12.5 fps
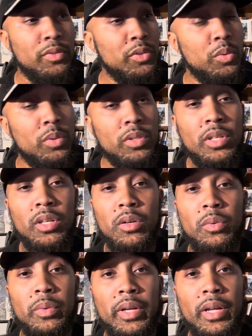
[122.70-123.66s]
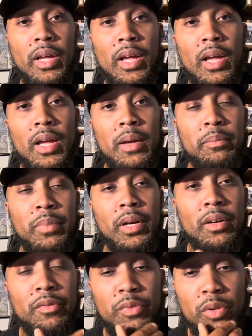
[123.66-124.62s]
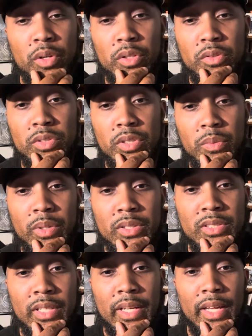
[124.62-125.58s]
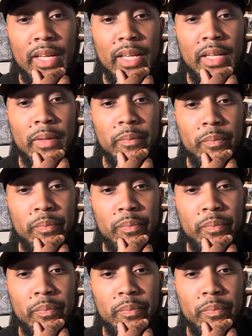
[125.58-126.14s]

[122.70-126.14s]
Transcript: you to deal with. But for someone to say, hey,